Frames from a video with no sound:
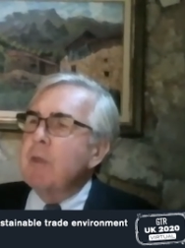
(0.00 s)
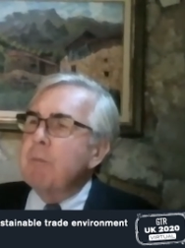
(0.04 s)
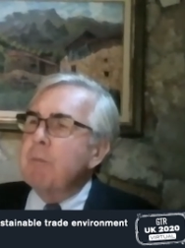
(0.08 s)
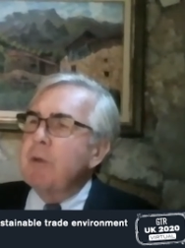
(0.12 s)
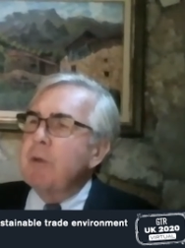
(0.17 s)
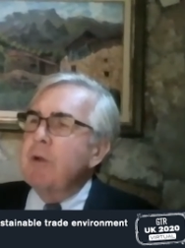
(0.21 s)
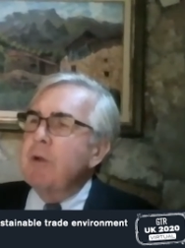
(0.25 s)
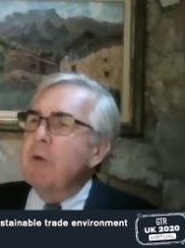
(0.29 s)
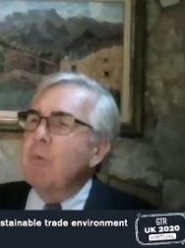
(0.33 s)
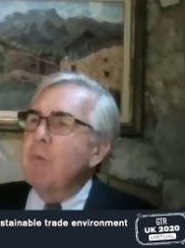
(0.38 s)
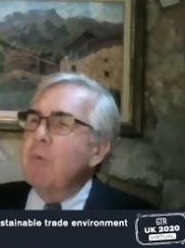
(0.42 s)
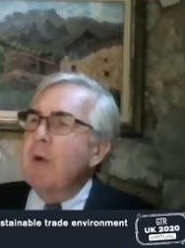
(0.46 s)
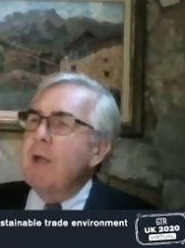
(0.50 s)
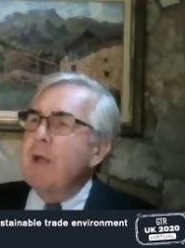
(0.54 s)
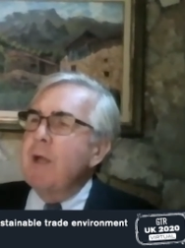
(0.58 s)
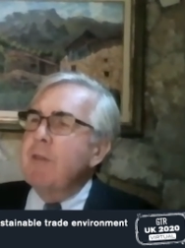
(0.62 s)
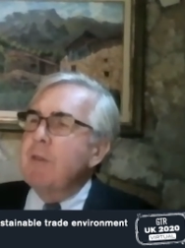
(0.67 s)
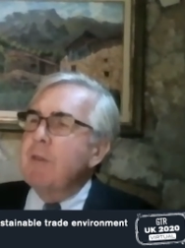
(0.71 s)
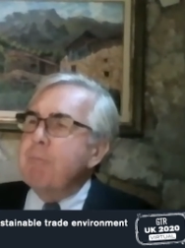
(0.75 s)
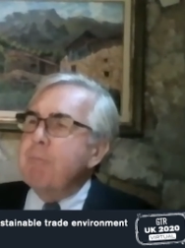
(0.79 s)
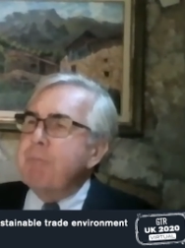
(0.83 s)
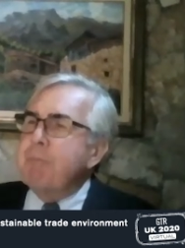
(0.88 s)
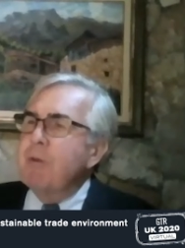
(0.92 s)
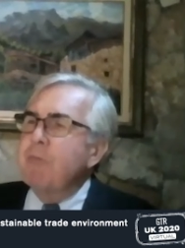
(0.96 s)
but in a way
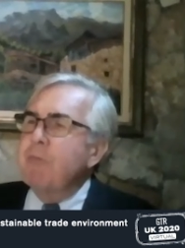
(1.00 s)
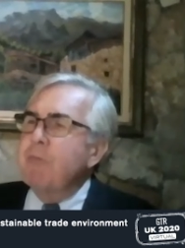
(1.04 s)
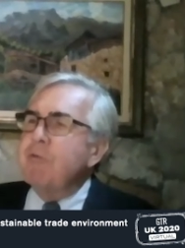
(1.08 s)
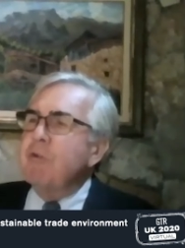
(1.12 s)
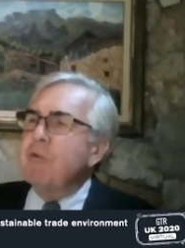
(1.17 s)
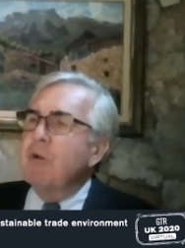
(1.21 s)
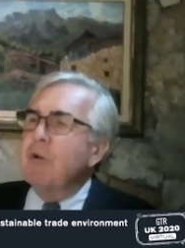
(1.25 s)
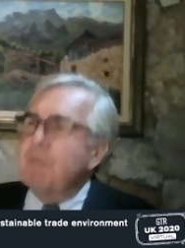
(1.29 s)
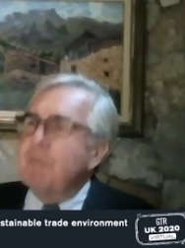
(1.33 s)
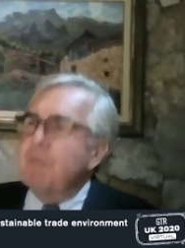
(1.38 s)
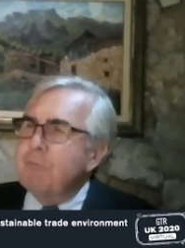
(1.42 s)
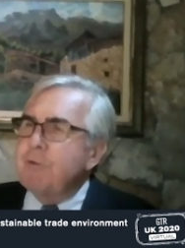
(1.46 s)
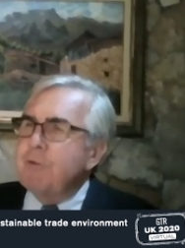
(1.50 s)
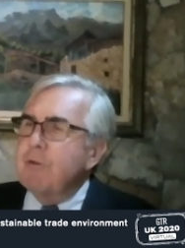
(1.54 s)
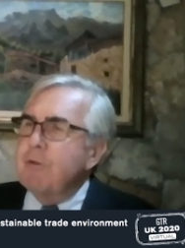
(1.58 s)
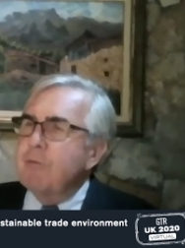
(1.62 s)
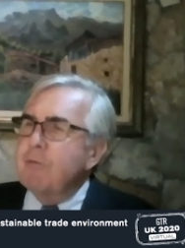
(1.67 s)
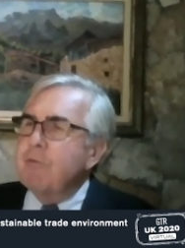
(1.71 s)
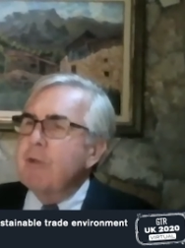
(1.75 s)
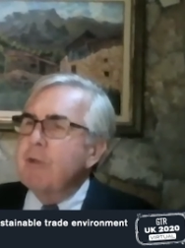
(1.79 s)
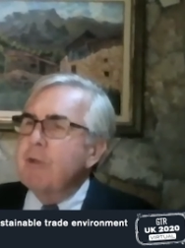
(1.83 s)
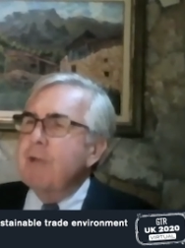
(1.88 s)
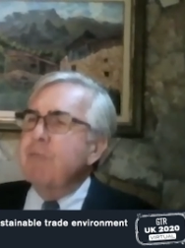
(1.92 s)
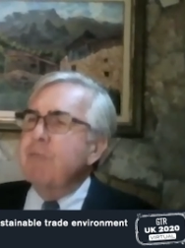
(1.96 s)
that builds
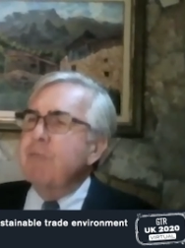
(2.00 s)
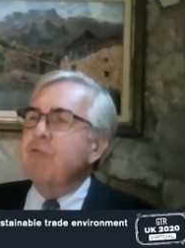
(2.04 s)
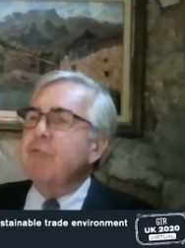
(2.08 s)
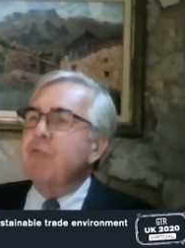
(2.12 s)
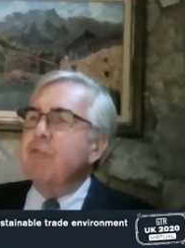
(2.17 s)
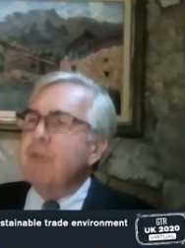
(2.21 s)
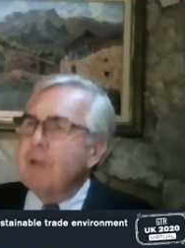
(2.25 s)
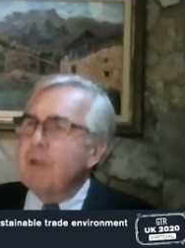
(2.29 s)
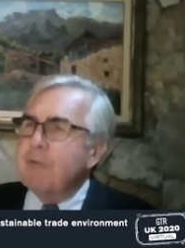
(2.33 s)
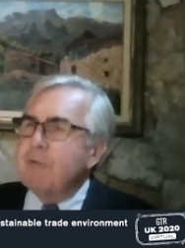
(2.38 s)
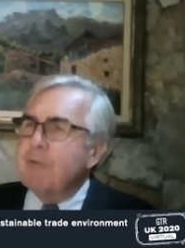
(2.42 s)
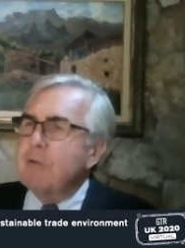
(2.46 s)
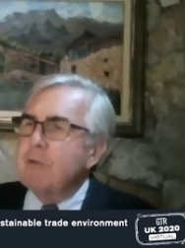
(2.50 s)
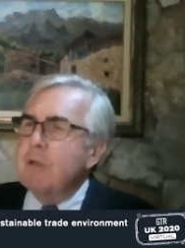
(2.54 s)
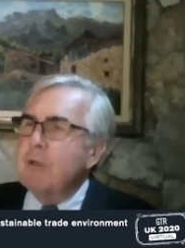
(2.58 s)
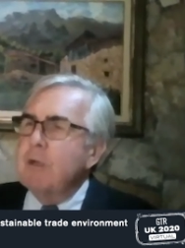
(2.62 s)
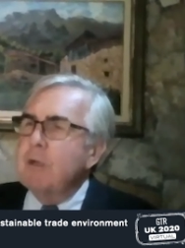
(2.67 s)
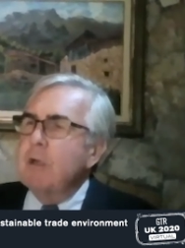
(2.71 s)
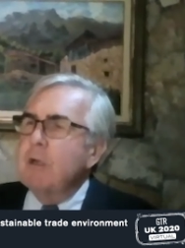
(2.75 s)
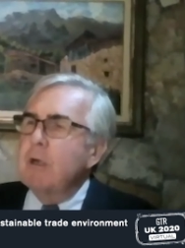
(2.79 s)
confidence and trust.